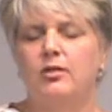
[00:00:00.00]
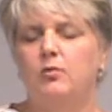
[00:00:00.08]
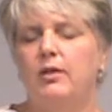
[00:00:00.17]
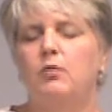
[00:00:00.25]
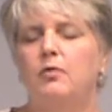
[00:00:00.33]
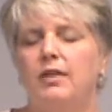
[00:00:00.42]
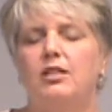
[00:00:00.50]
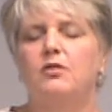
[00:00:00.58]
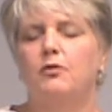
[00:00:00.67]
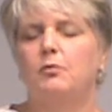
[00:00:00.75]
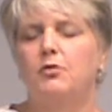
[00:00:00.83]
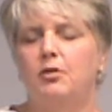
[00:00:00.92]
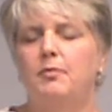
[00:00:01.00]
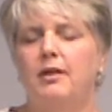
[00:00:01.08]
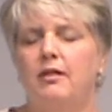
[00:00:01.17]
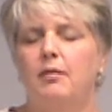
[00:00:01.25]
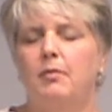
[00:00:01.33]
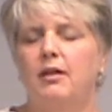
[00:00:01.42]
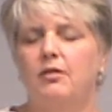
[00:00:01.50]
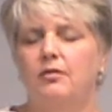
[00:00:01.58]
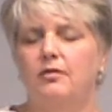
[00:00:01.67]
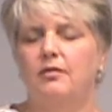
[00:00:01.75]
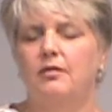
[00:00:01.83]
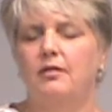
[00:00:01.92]
As we reach for blueberry
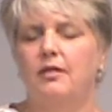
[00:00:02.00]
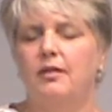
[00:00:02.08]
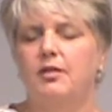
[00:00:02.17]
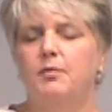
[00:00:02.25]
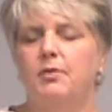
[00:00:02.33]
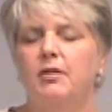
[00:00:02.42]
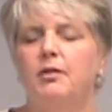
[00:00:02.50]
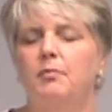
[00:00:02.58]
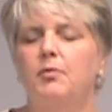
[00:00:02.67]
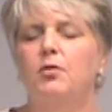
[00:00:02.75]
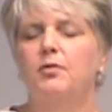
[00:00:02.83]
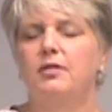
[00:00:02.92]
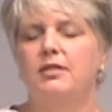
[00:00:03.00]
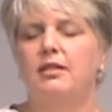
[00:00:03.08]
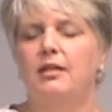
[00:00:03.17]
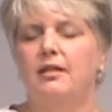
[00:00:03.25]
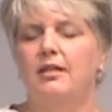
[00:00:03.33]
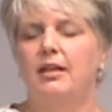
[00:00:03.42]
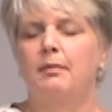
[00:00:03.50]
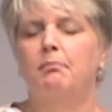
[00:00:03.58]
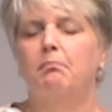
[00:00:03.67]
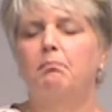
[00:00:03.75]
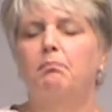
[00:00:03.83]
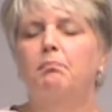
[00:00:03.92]
buckle, Spirit pours it
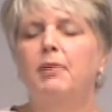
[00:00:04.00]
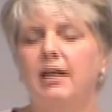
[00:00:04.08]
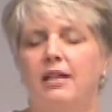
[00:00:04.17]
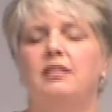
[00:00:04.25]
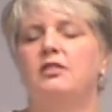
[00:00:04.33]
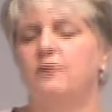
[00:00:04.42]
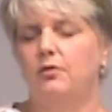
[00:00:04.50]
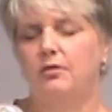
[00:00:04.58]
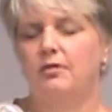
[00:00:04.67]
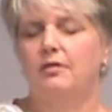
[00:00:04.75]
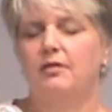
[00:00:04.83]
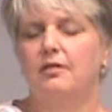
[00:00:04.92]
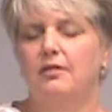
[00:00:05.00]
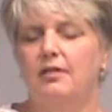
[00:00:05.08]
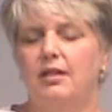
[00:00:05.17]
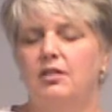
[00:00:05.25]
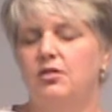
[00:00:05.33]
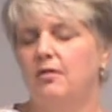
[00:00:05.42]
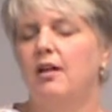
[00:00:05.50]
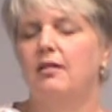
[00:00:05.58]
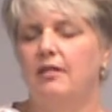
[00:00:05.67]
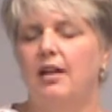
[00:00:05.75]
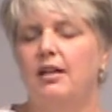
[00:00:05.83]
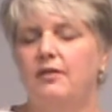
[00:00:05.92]
in buckets full into
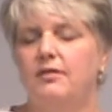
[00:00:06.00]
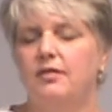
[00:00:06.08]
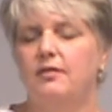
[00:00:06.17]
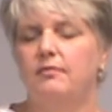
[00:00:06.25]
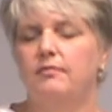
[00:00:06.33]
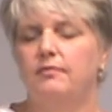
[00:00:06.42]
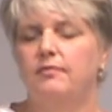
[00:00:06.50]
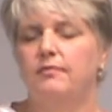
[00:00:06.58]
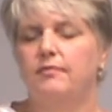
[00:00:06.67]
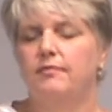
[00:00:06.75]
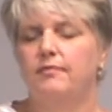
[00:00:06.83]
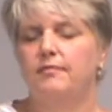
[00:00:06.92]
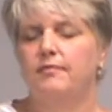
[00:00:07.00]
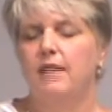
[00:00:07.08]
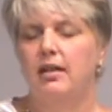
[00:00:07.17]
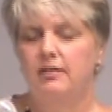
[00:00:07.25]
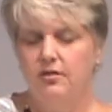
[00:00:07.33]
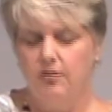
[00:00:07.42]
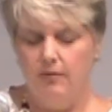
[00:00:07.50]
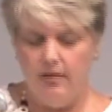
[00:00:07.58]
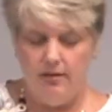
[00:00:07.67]
our lives. And so